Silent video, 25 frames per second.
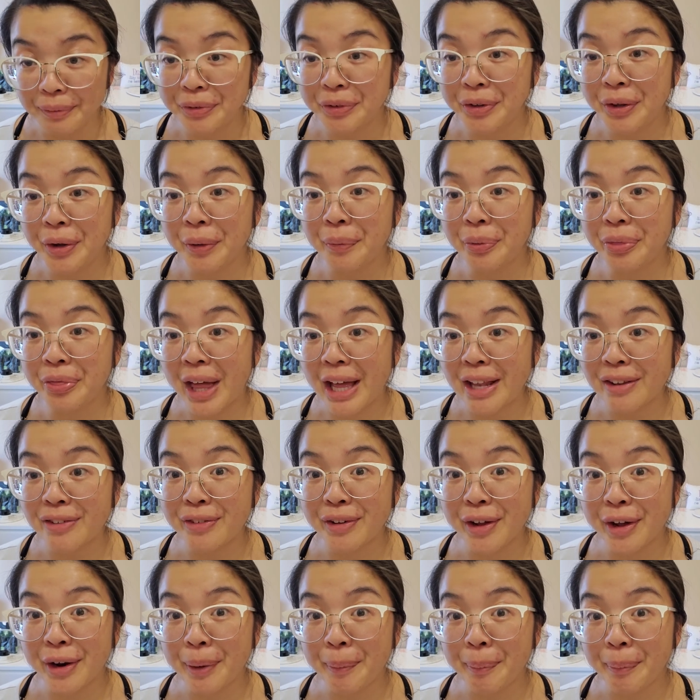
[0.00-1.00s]
So that's
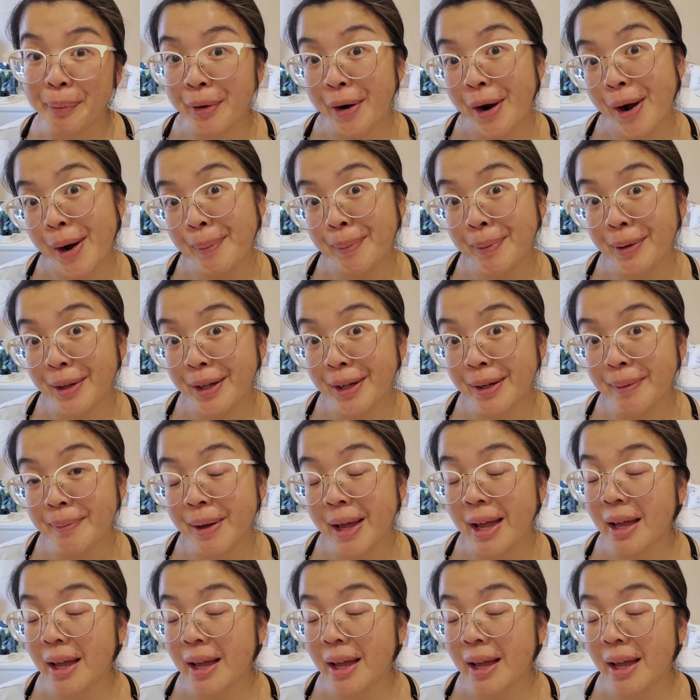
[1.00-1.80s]
not a problem.